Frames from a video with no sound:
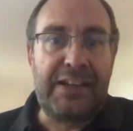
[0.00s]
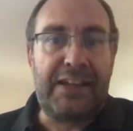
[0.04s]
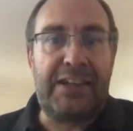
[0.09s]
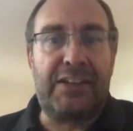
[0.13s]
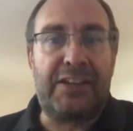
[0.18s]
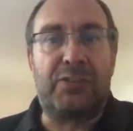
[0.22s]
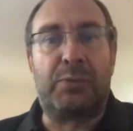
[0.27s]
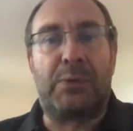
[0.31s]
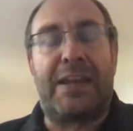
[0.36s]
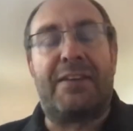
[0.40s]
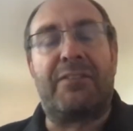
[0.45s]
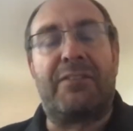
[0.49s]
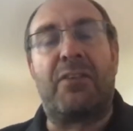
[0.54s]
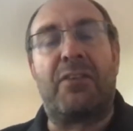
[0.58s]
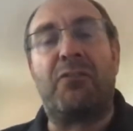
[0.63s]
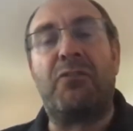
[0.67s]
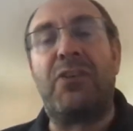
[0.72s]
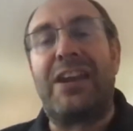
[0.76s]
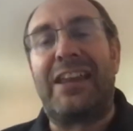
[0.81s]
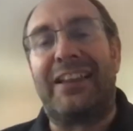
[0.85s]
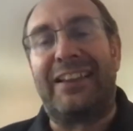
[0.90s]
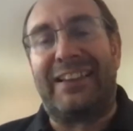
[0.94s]
is we have a
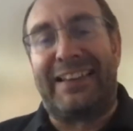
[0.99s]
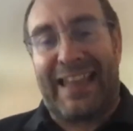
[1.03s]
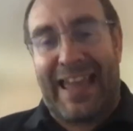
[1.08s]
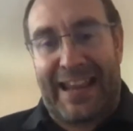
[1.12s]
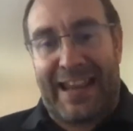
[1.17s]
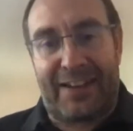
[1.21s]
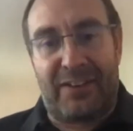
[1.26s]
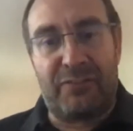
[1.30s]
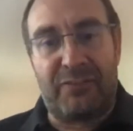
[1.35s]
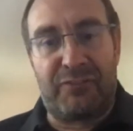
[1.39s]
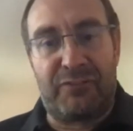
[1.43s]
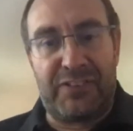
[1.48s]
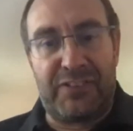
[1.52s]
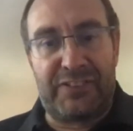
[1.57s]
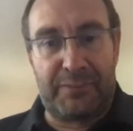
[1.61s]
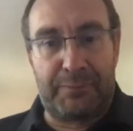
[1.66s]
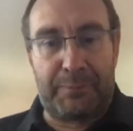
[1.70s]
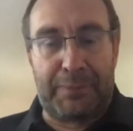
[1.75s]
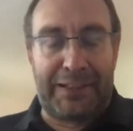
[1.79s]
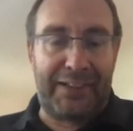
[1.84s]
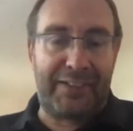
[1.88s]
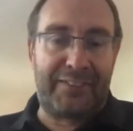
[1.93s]
real lack of
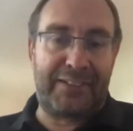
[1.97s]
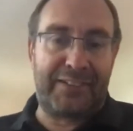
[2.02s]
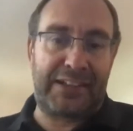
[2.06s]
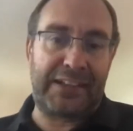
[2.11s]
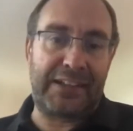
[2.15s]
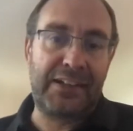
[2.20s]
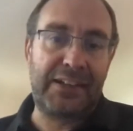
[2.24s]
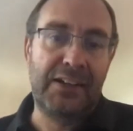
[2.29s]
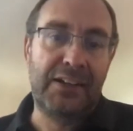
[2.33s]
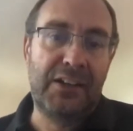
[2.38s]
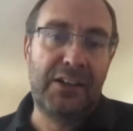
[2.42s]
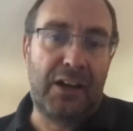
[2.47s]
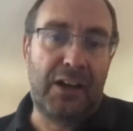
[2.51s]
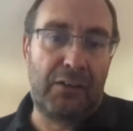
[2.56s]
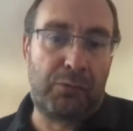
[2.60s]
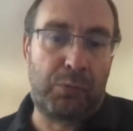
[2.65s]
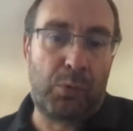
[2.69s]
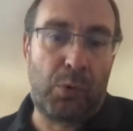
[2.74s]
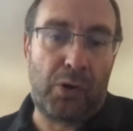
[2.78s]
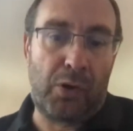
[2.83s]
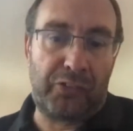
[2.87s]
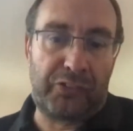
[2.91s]
visibility of
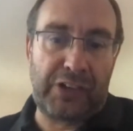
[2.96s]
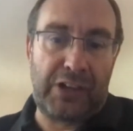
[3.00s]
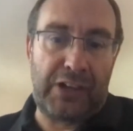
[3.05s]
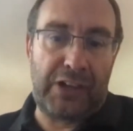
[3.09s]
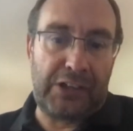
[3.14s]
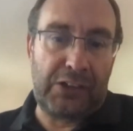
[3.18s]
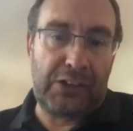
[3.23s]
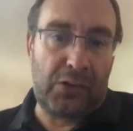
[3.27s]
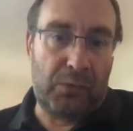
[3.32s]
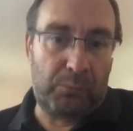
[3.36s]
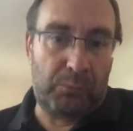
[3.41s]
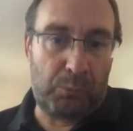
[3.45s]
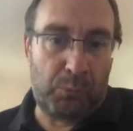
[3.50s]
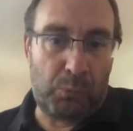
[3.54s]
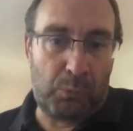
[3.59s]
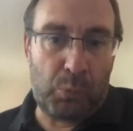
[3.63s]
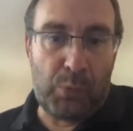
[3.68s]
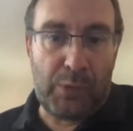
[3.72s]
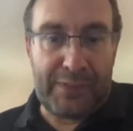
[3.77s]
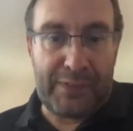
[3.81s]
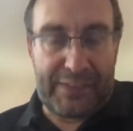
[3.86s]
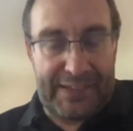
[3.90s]
what's going on
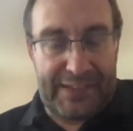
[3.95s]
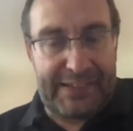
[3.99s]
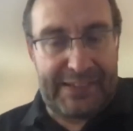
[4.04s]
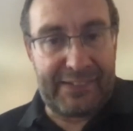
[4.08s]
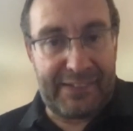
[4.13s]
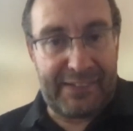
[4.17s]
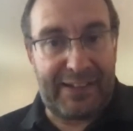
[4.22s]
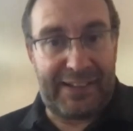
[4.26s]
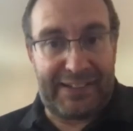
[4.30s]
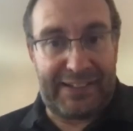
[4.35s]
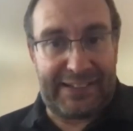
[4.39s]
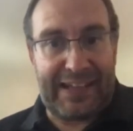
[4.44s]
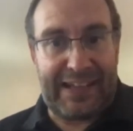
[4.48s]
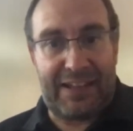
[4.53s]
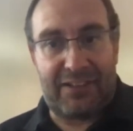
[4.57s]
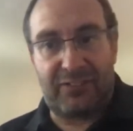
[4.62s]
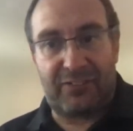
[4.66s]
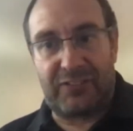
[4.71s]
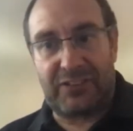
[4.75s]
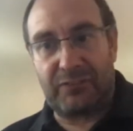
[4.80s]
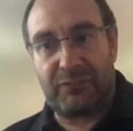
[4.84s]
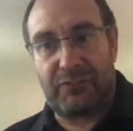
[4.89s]
within an
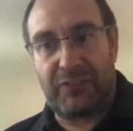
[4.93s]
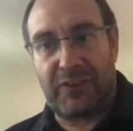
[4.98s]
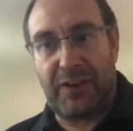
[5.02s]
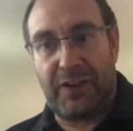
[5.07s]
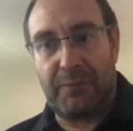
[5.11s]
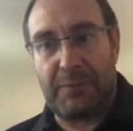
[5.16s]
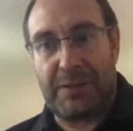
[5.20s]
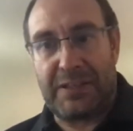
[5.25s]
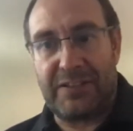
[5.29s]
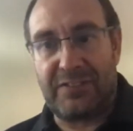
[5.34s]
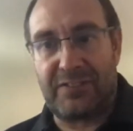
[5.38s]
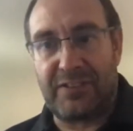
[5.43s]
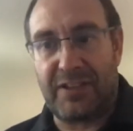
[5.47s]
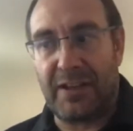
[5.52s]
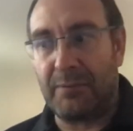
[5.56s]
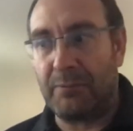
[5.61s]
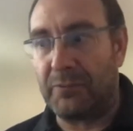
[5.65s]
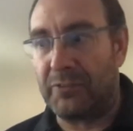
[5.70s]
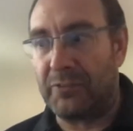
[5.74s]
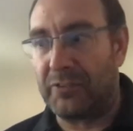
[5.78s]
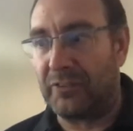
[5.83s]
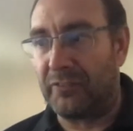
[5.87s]
accounting firm in
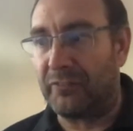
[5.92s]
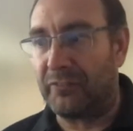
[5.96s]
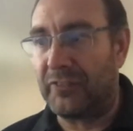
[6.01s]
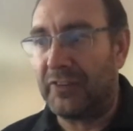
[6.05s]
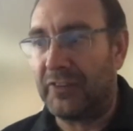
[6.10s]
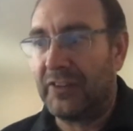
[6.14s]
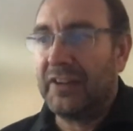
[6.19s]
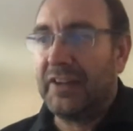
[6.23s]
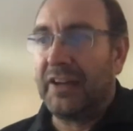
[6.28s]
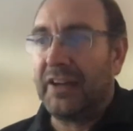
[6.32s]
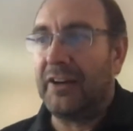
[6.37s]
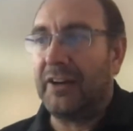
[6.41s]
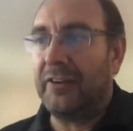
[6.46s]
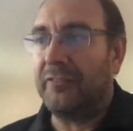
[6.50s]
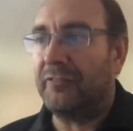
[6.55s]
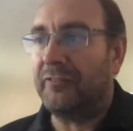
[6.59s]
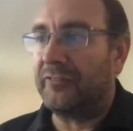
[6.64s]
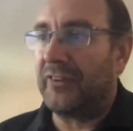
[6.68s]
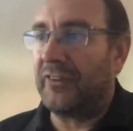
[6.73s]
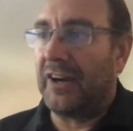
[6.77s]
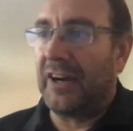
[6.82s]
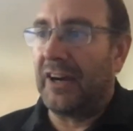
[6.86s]
terms of
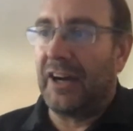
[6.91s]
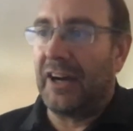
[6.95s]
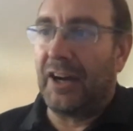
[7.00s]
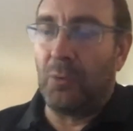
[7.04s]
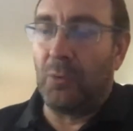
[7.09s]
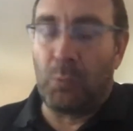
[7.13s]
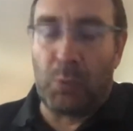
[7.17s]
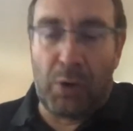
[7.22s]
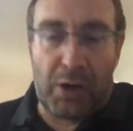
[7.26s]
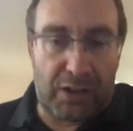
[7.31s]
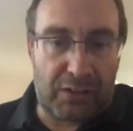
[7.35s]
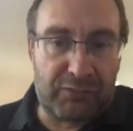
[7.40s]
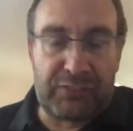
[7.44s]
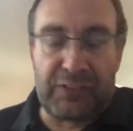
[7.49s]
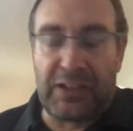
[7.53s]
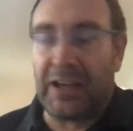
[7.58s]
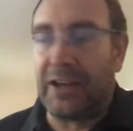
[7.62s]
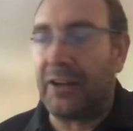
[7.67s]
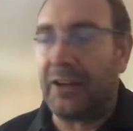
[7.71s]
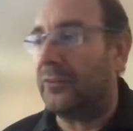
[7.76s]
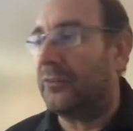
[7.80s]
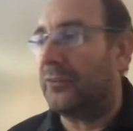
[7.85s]

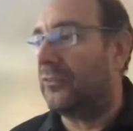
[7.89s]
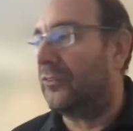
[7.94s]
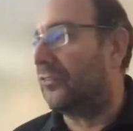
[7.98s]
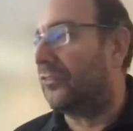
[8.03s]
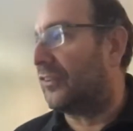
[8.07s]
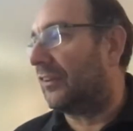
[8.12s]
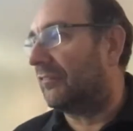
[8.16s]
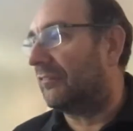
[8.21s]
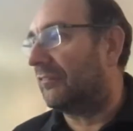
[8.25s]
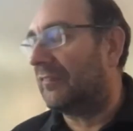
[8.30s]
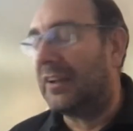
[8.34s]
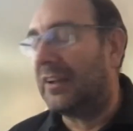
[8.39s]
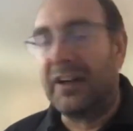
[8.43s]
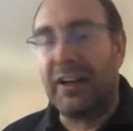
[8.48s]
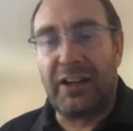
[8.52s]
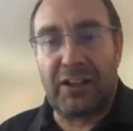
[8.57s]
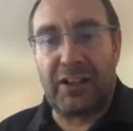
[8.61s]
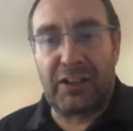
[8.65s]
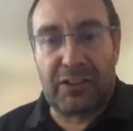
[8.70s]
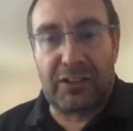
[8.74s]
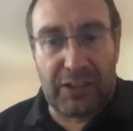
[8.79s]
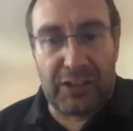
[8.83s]
workflows
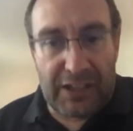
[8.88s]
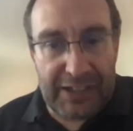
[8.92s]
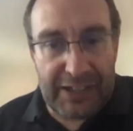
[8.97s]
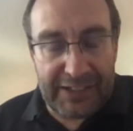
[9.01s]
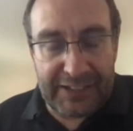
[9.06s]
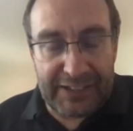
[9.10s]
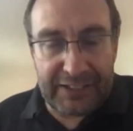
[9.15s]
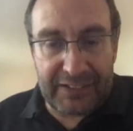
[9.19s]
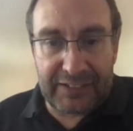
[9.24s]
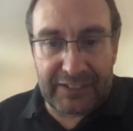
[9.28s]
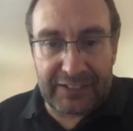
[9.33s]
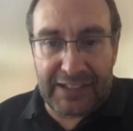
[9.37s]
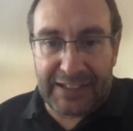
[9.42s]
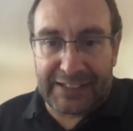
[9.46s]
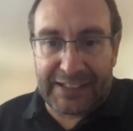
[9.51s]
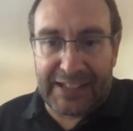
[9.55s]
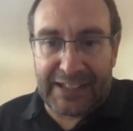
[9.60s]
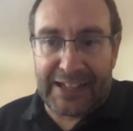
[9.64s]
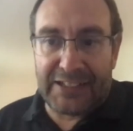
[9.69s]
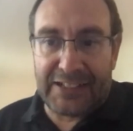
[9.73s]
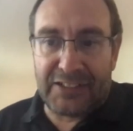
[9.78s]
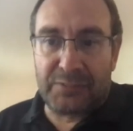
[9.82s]
and client
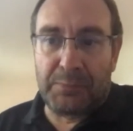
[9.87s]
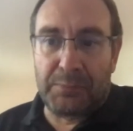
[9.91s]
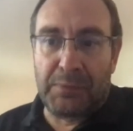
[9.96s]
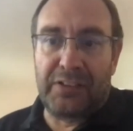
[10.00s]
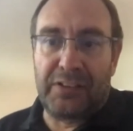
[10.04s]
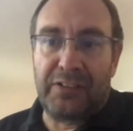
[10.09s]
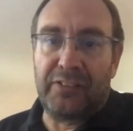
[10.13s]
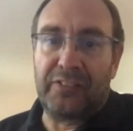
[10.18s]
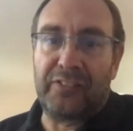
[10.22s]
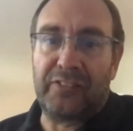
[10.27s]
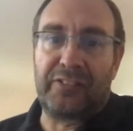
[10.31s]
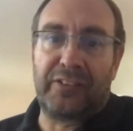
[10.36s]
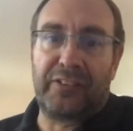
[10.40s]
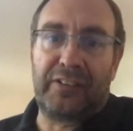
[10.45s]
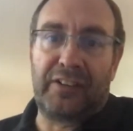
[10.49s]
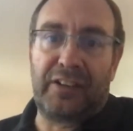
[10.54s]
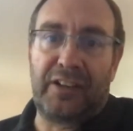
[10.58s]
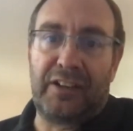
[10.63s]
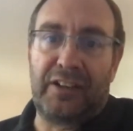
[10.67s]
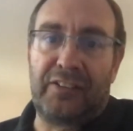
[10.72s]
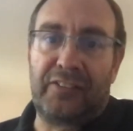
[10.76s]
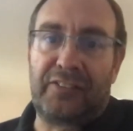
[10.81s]
engagements
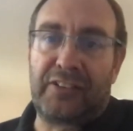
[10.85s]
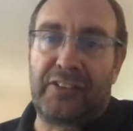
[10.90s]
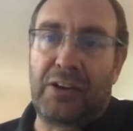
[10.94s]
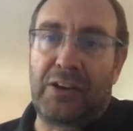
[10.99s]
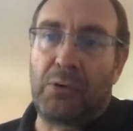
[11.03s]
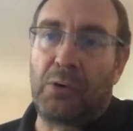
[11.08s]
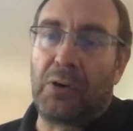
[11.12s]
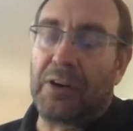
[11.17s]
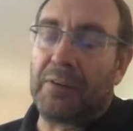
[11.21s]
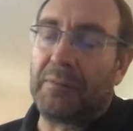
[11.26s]
and so on.